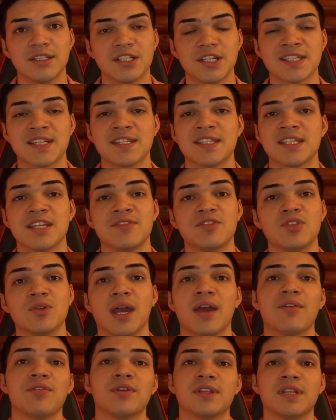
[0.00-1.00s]
just because it gives
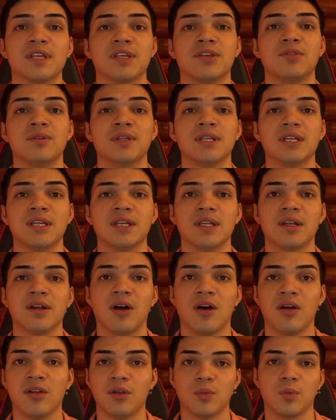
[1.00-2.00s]
you everything you need
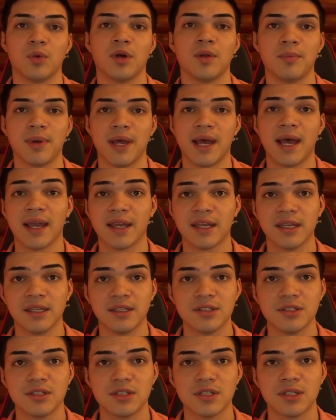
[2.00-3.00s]
all in one
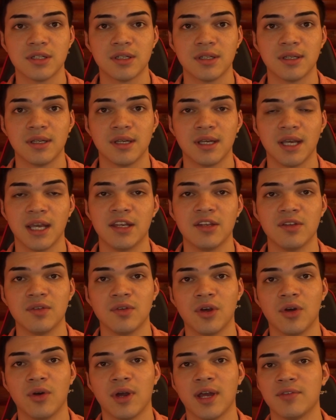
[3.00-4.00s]
package, and you
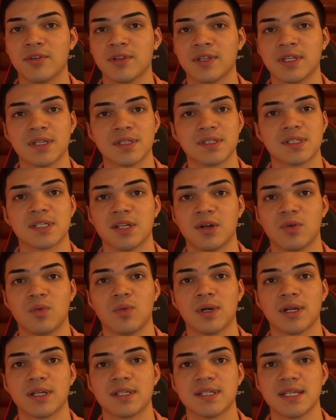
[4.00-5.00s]
know everything's going to
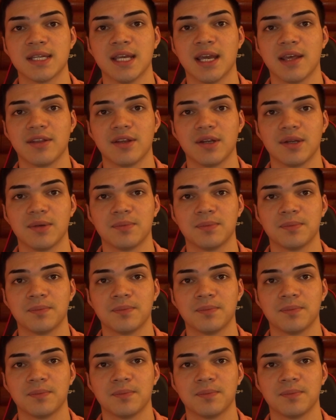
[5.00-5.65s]
work together.